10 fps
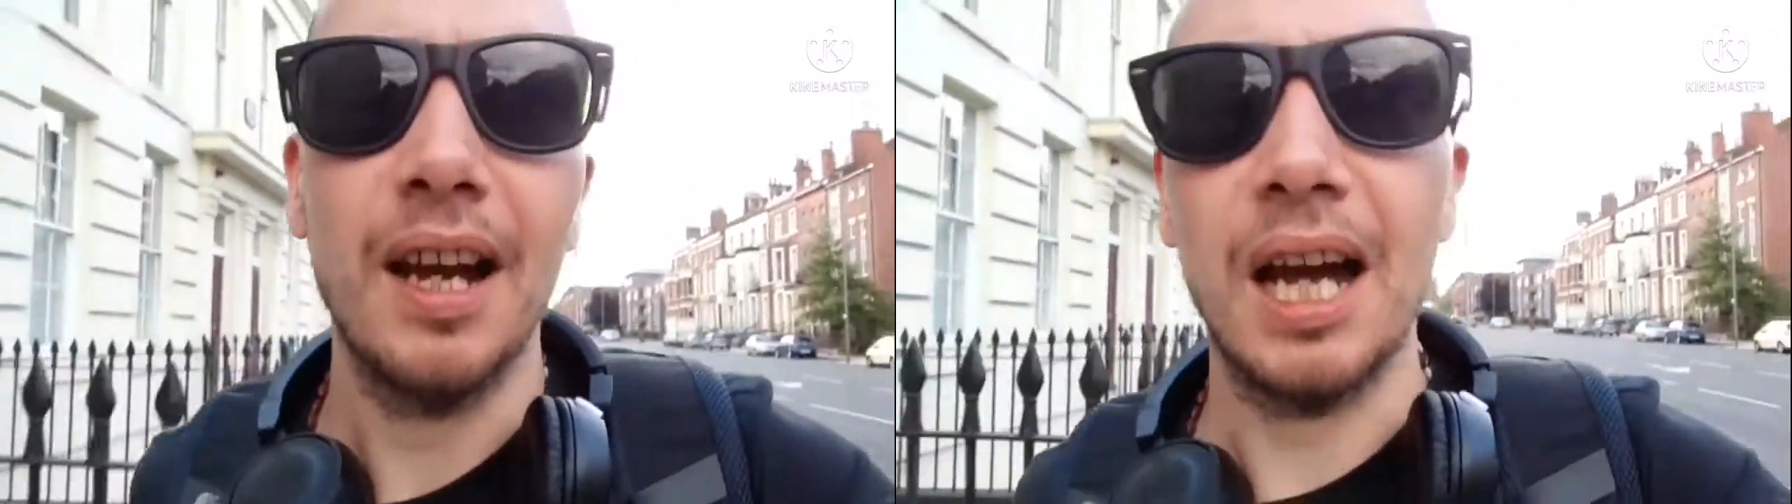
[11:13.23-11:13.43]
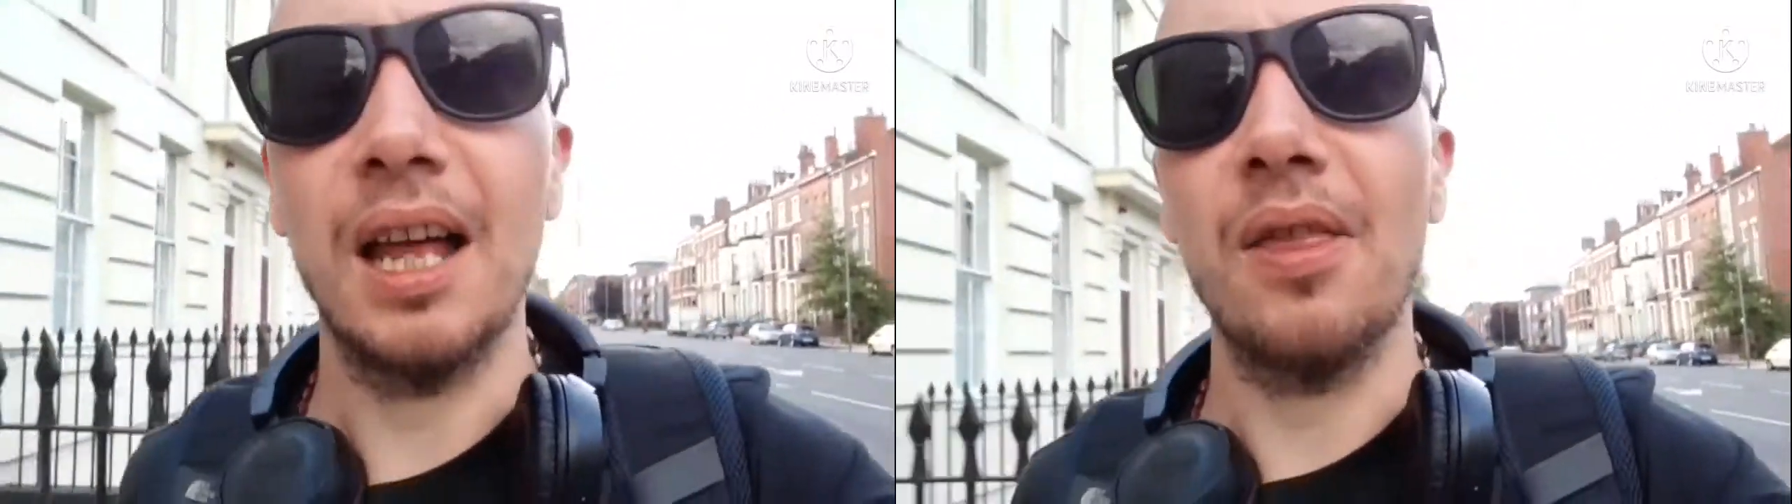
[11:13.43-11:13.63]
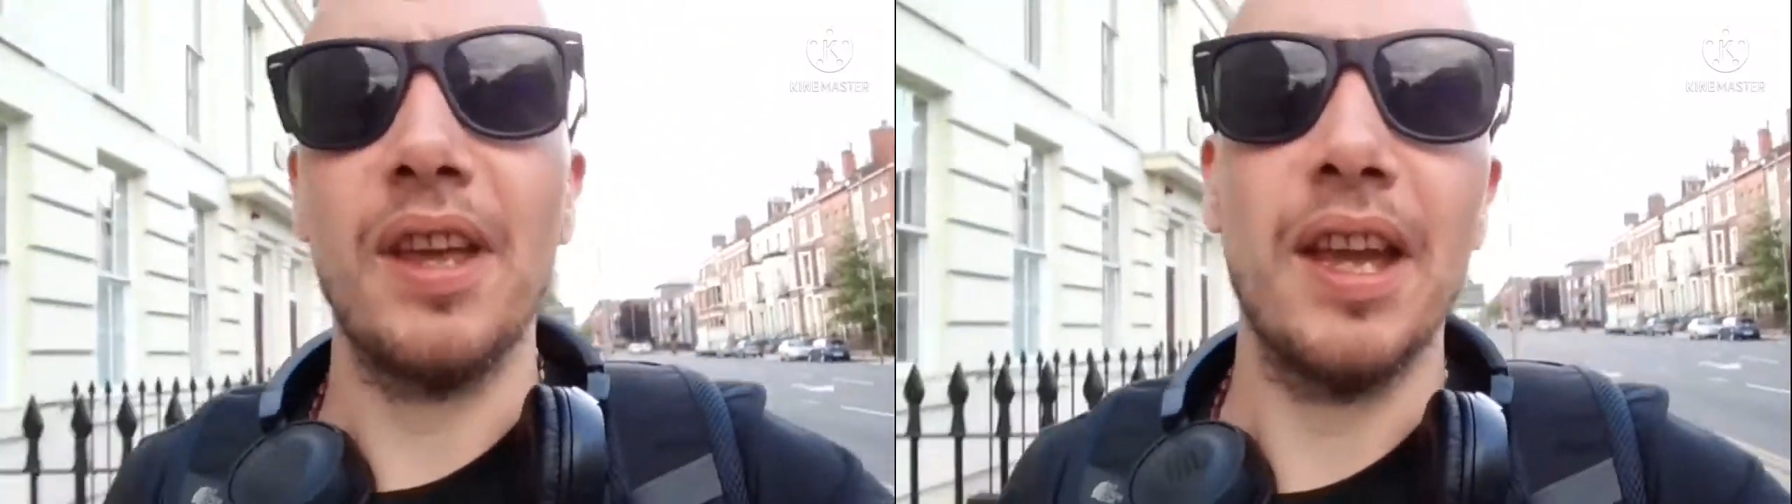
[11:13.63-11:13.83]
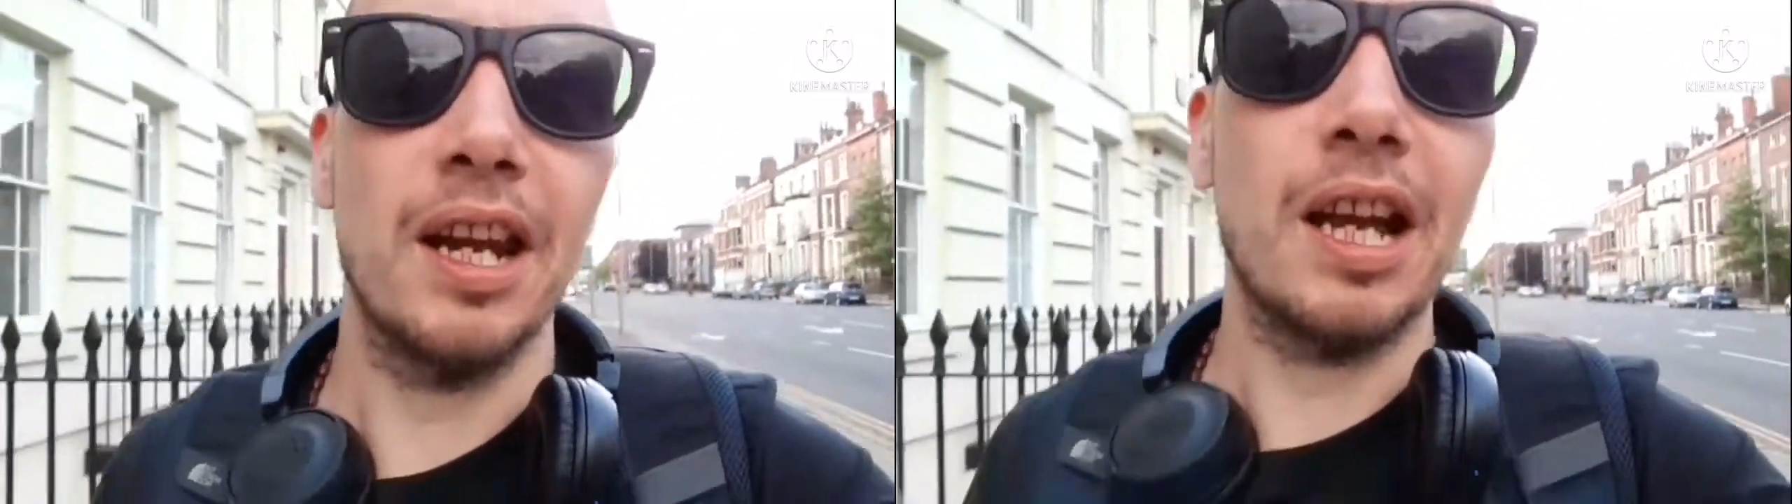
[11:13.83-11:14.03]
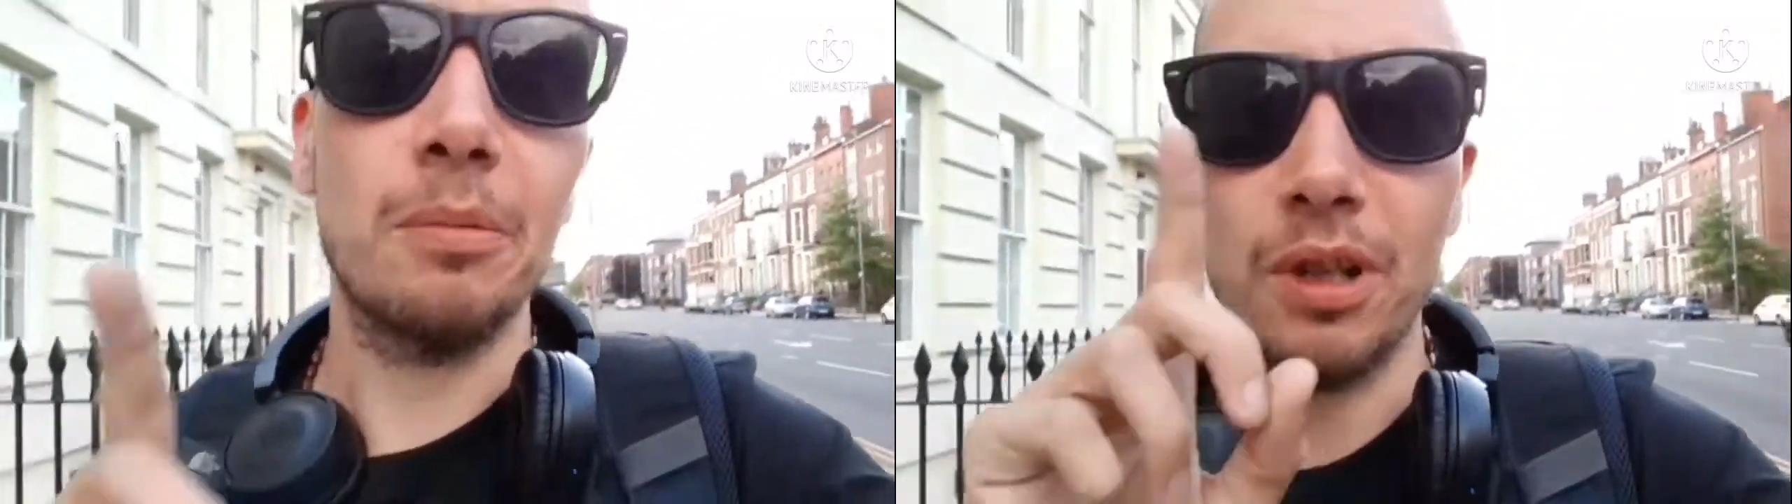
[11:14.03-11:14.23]
And
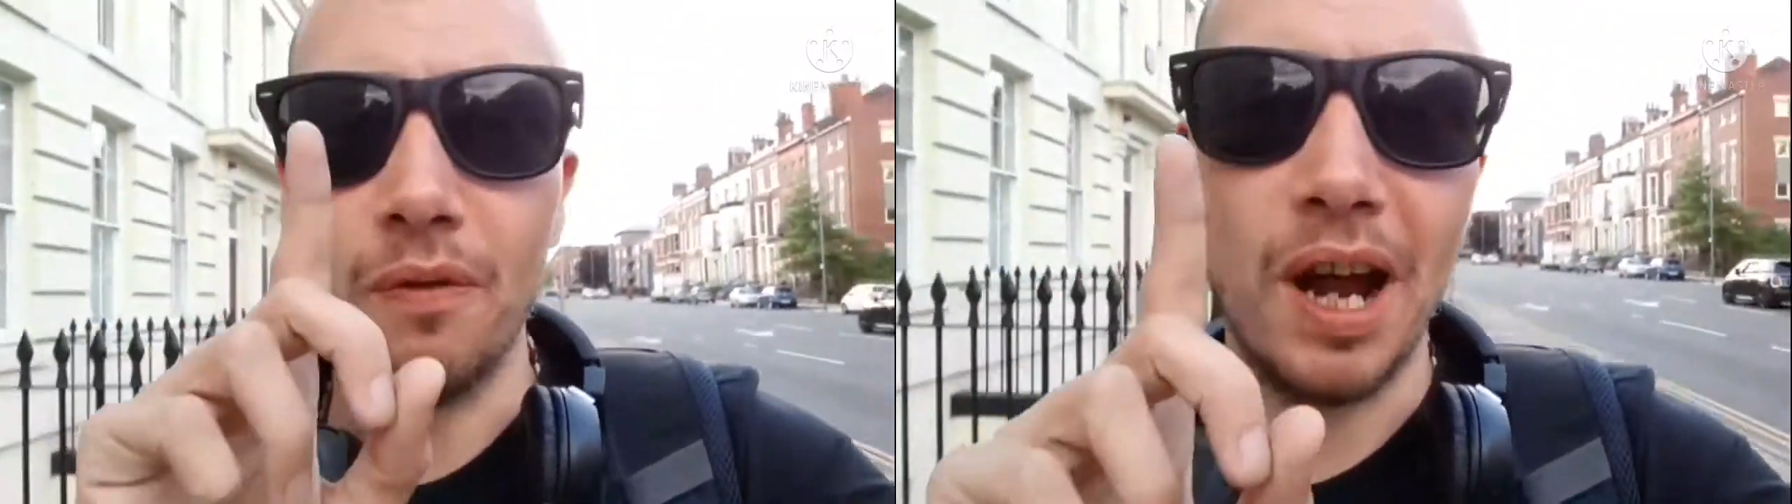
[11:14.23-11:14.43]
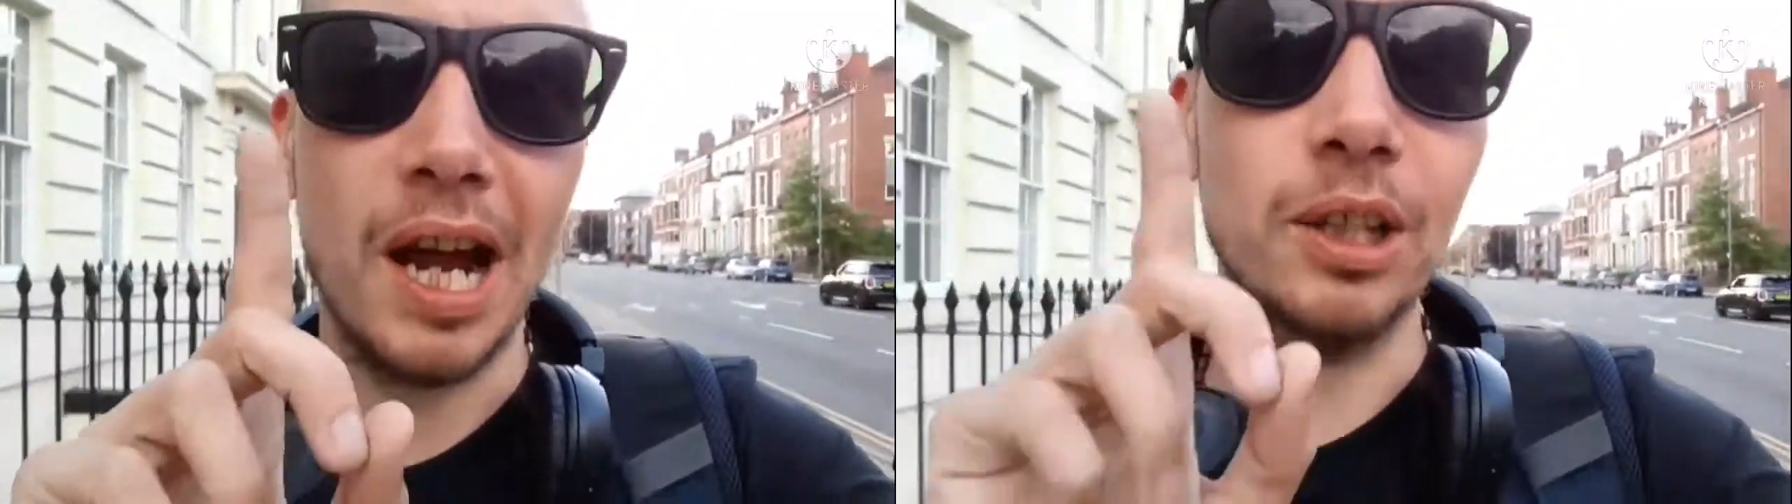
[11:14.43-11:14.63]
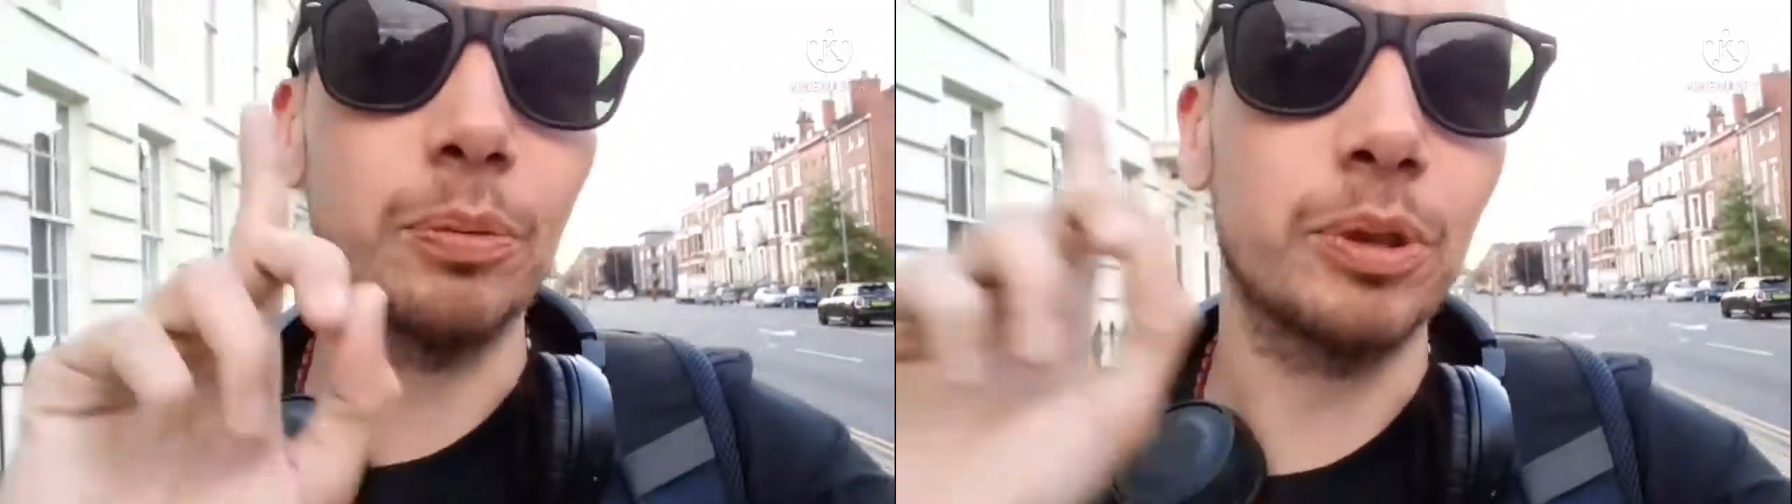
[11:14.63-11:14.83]
then I'm gonna ride up